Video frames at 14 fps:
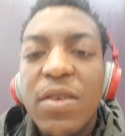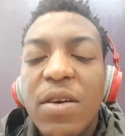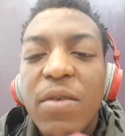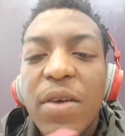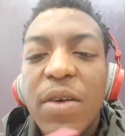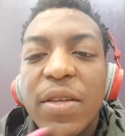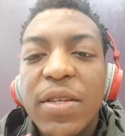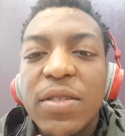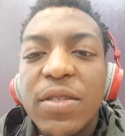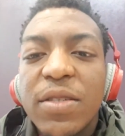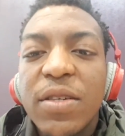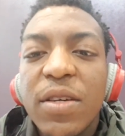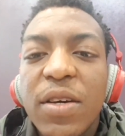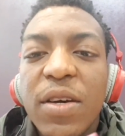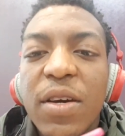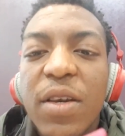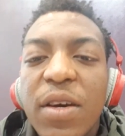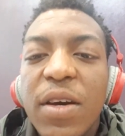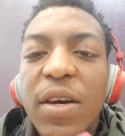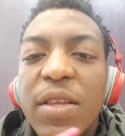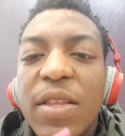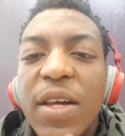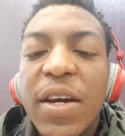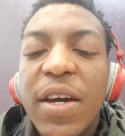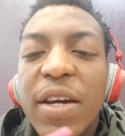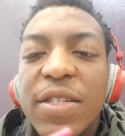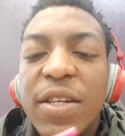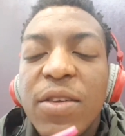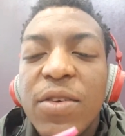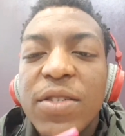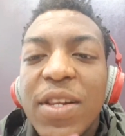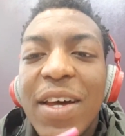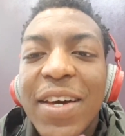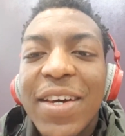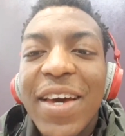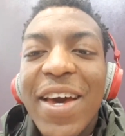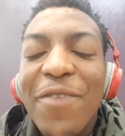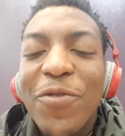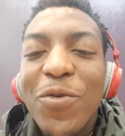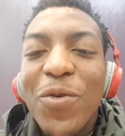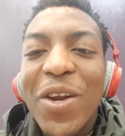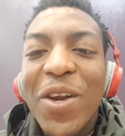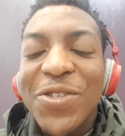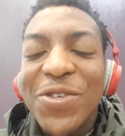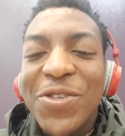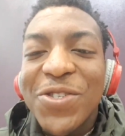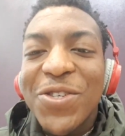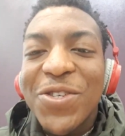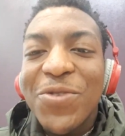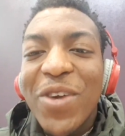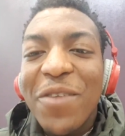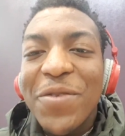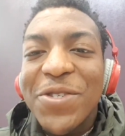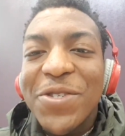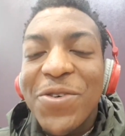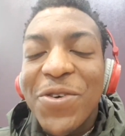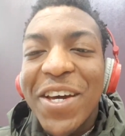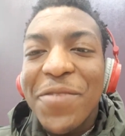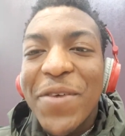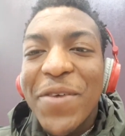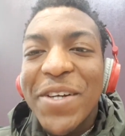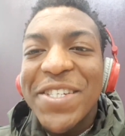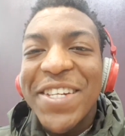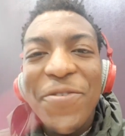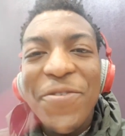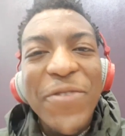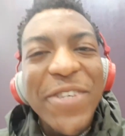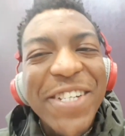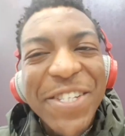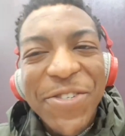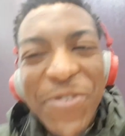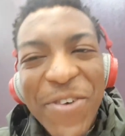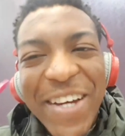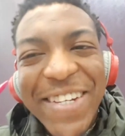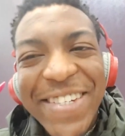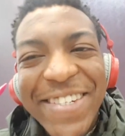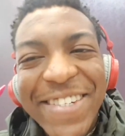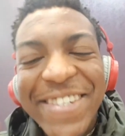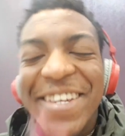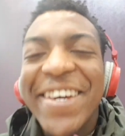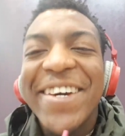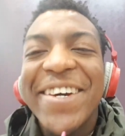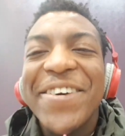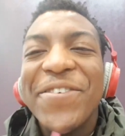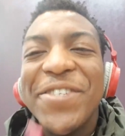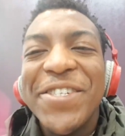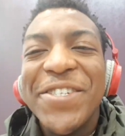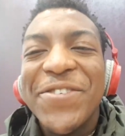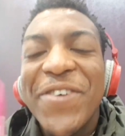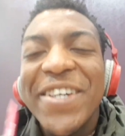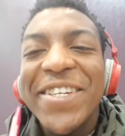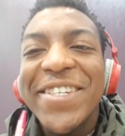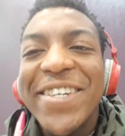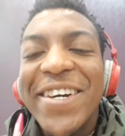Alright then. In that case, it looks like everyone has understood what I've been talking about today, which is great. Yeah, which is great.